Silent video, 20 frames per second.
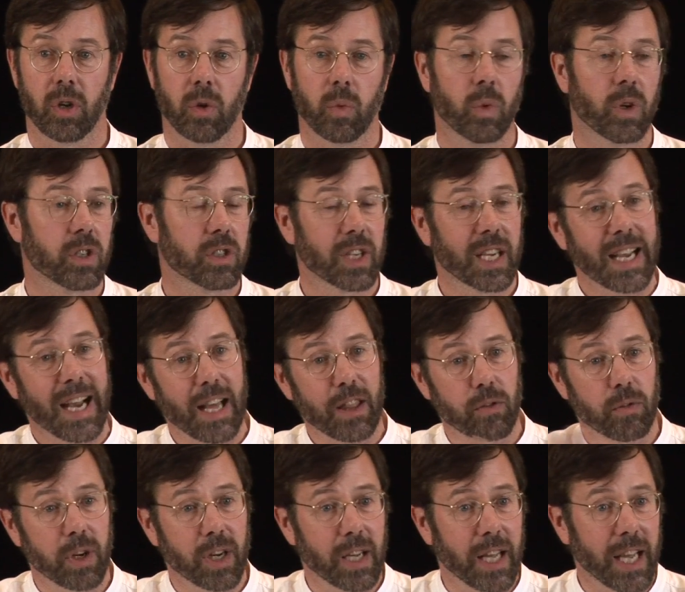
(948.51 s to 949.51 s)
which a
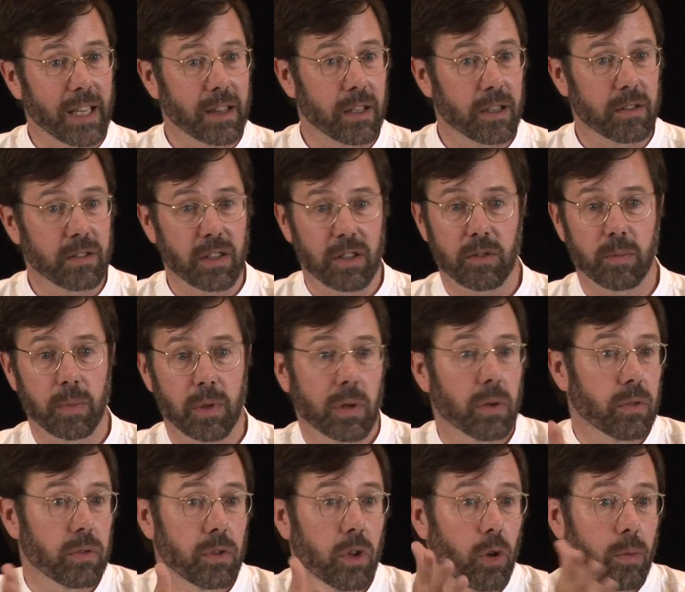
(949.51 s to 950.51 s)
gathering like this is,
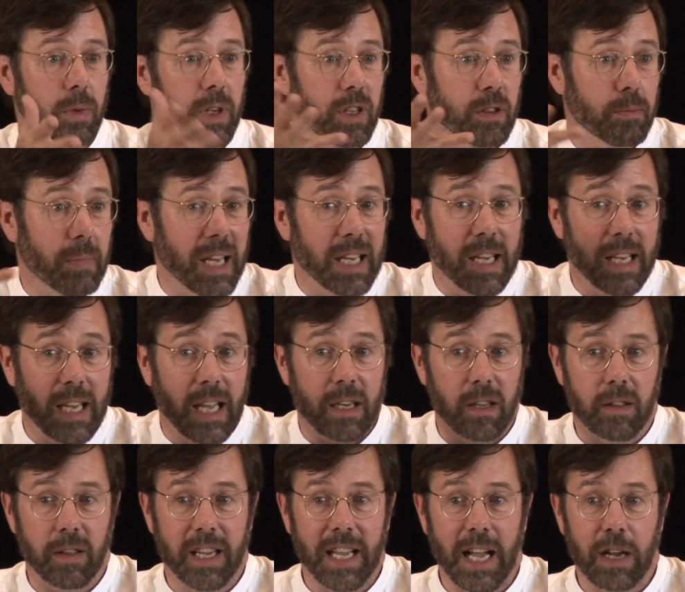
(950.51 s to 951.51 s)
because nobody's making
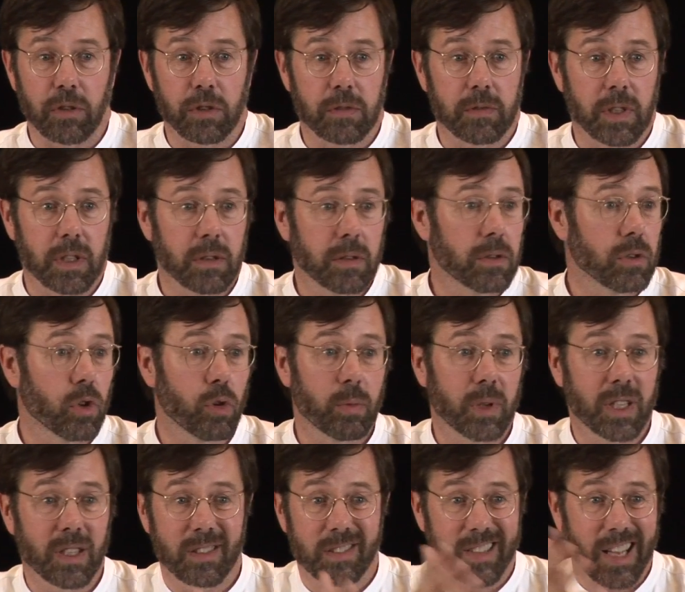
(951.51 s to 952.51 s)
anything out of it,
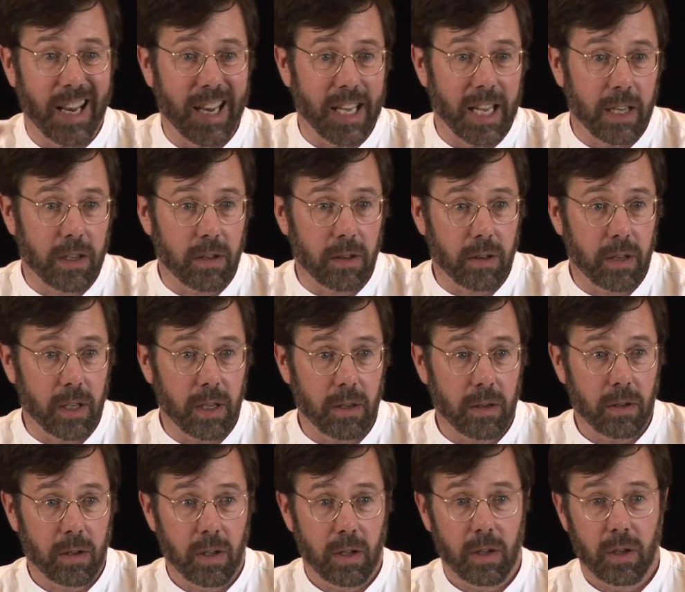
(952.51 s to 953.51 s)
nobody's selling anything,
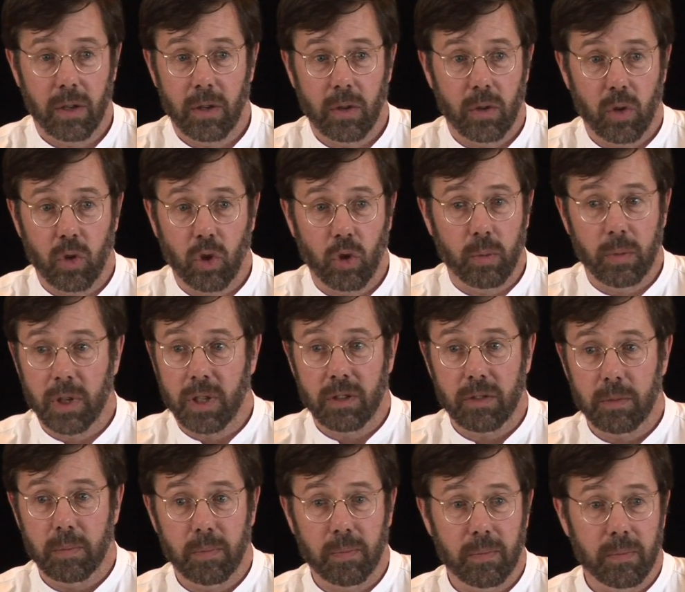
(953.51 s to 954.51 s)
nobody's
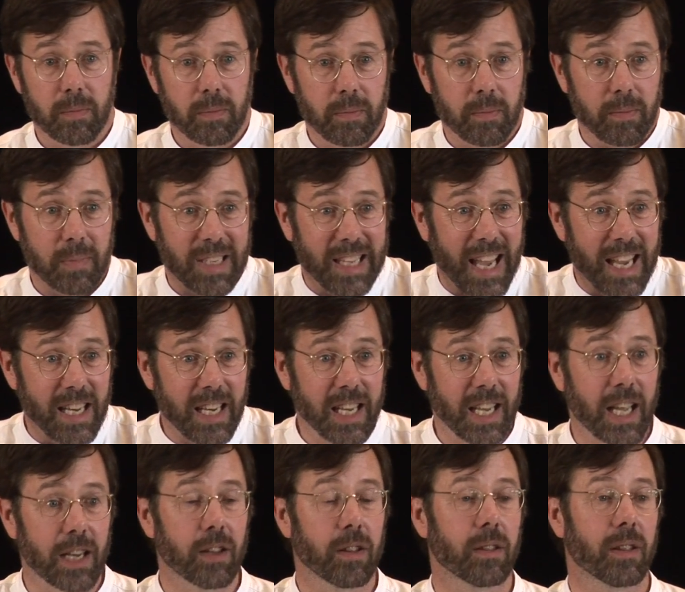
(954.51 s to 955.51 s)
gaining
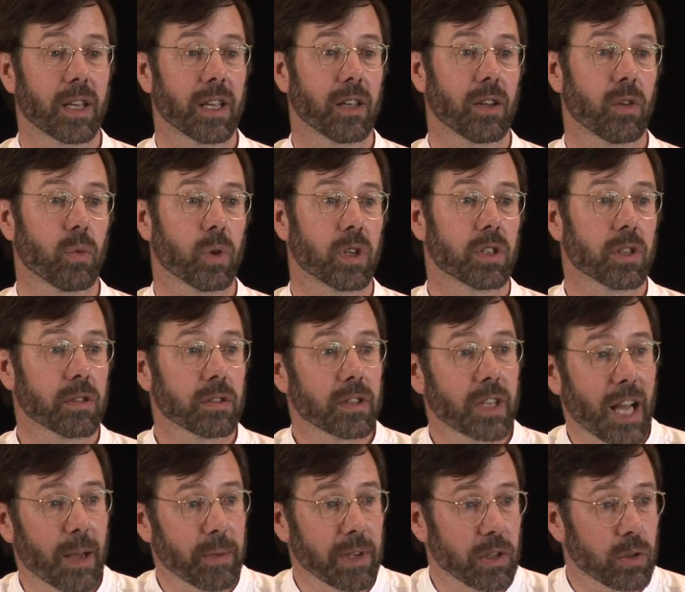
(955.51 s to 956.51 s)
anything. We're just
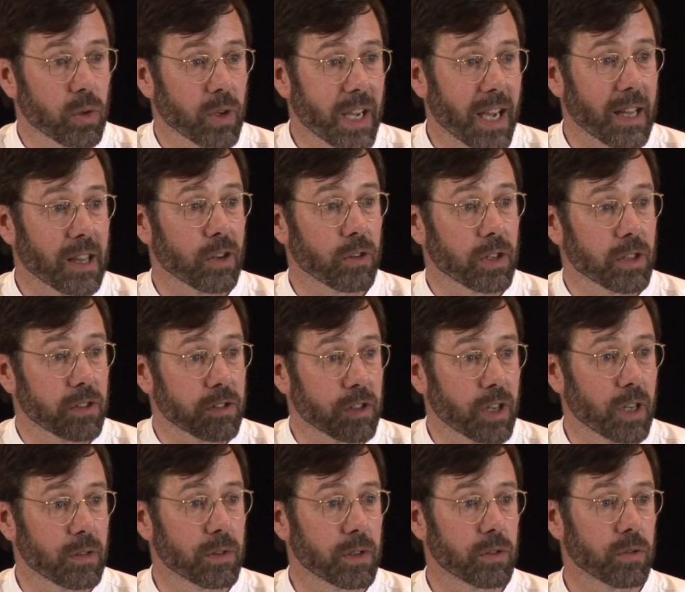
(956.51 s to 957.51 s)
coming together in
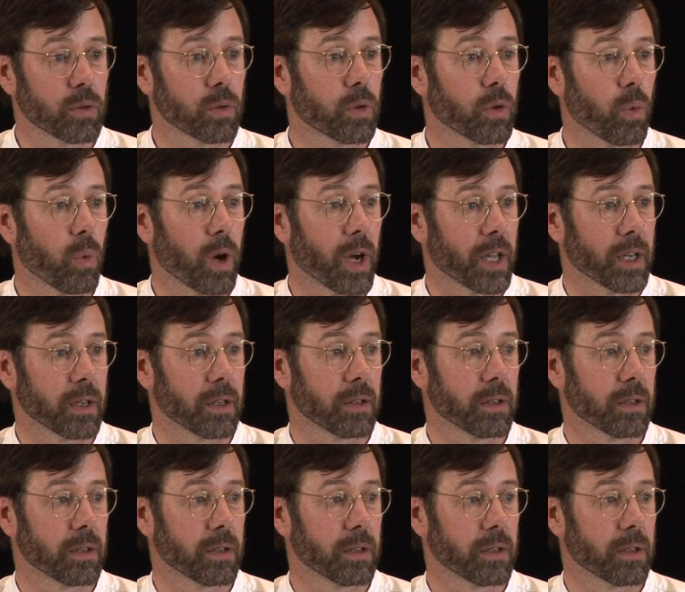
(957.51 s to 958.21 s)
service to the One.